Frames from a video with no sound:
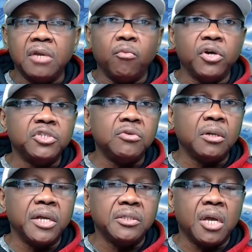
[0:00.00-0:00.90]
And once you
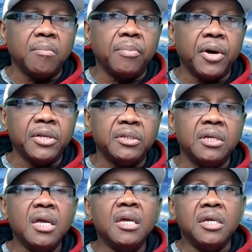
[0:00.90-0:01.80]
click that button,
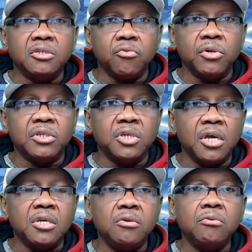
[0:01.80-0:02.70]
it's going to
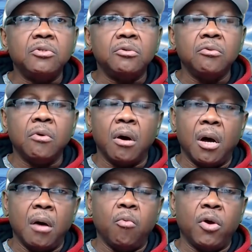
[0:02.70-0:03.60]
take you to
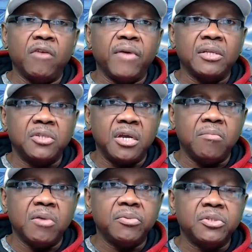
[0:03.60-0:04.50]
uh, one of our team
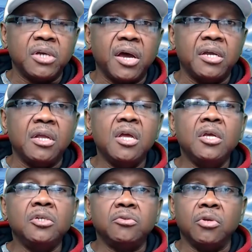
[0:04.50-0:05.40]
member site
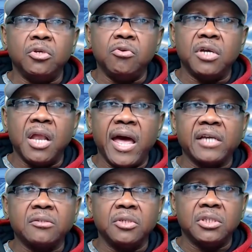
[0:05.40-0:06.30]
so that you can
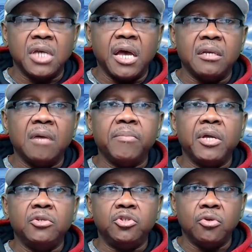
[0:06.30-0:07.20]
actually sign up
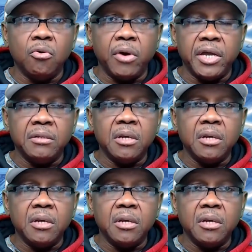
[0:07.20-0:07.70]
and join.